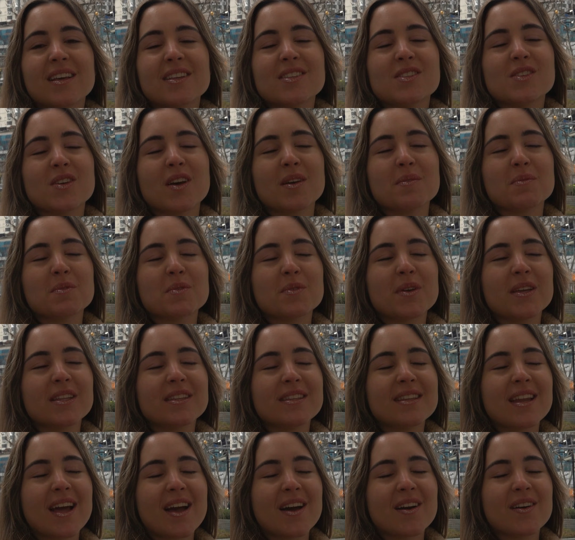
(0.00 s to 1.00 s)
So I'm
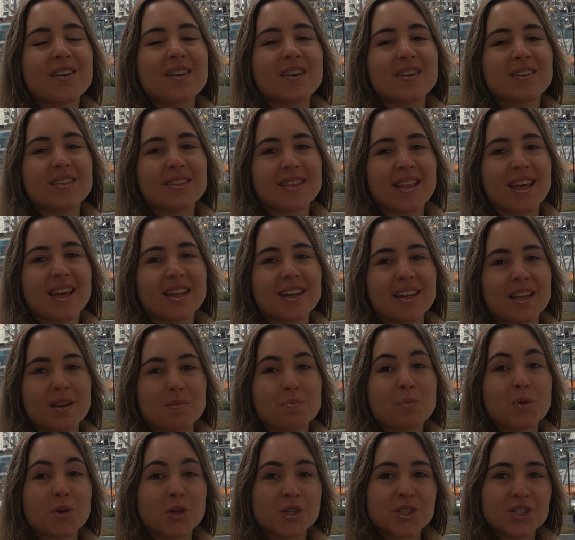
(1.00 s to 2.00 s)
doing now that in
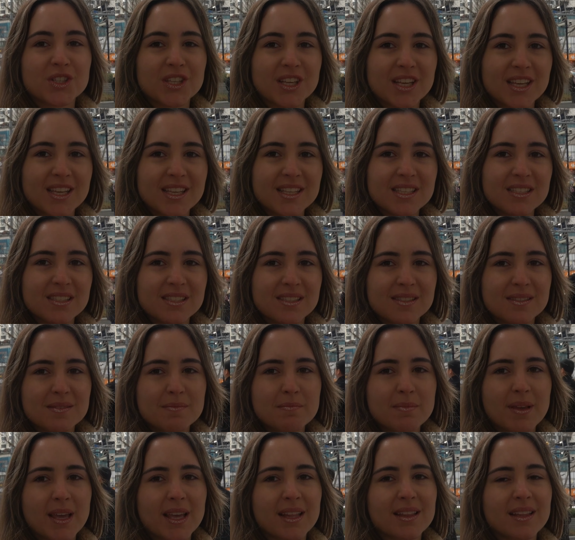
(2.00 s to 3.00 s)
Portuguese
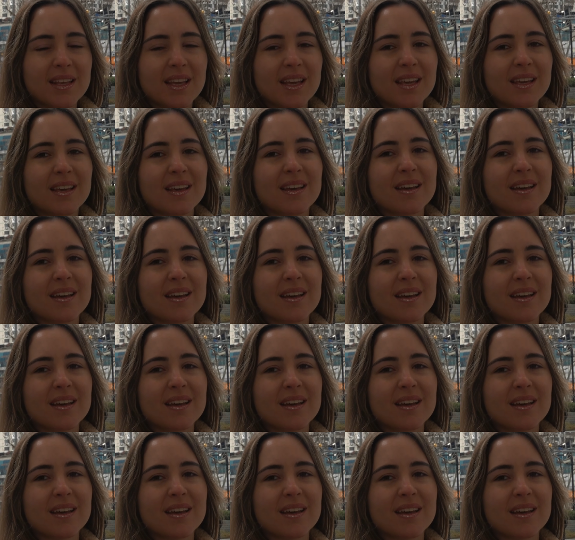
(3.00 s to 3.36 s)
mainly.